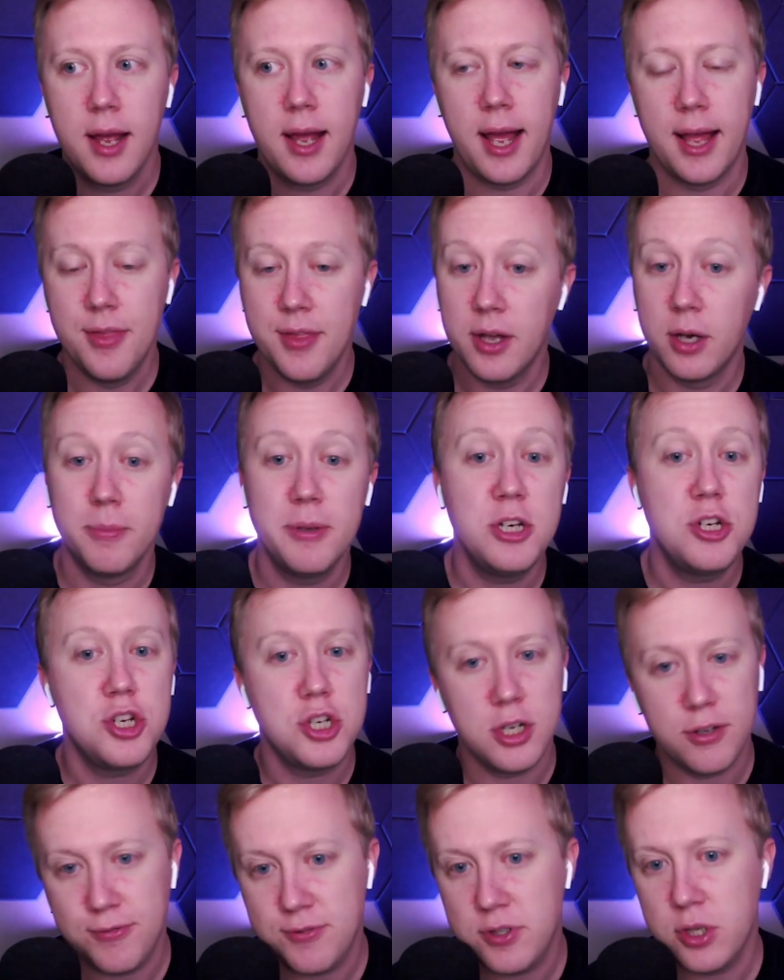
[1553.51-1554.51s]
and they'll be
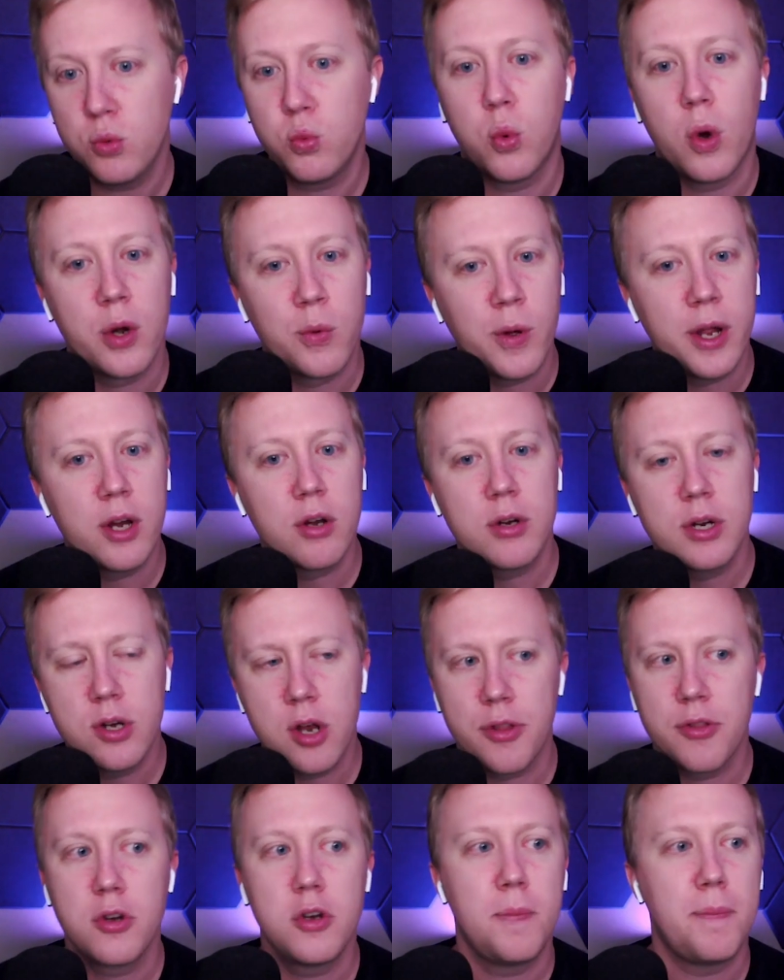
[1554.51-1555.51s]
shifted one way or
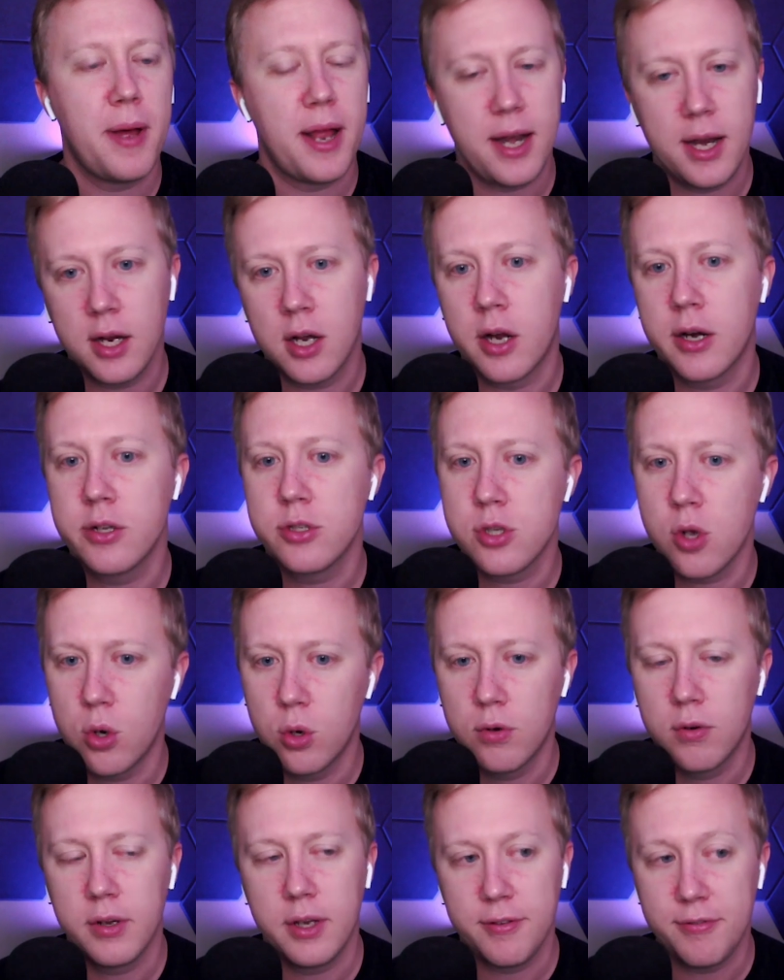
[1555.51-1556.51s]
another depending on its
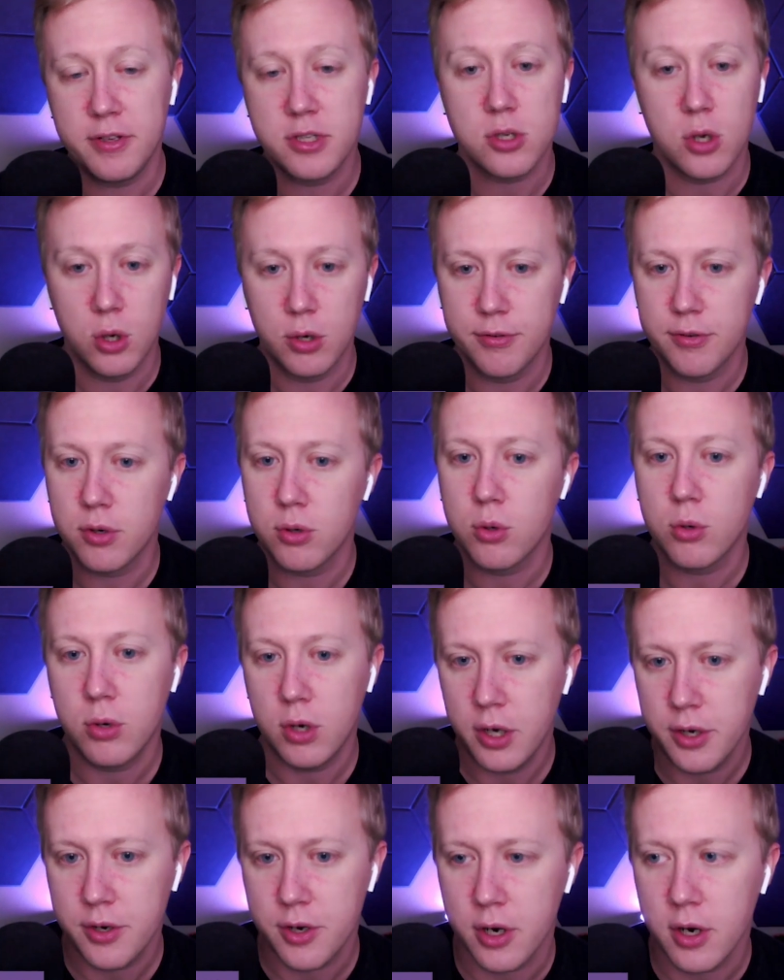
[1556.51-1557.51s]
o- if it's over or
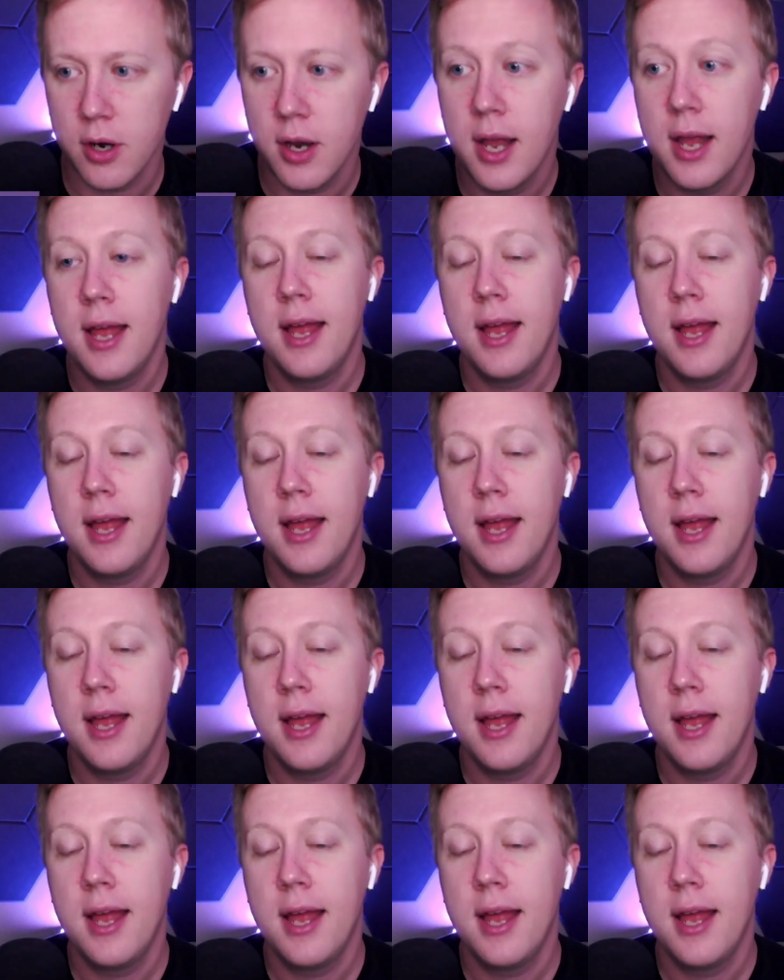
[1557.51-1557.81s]
under.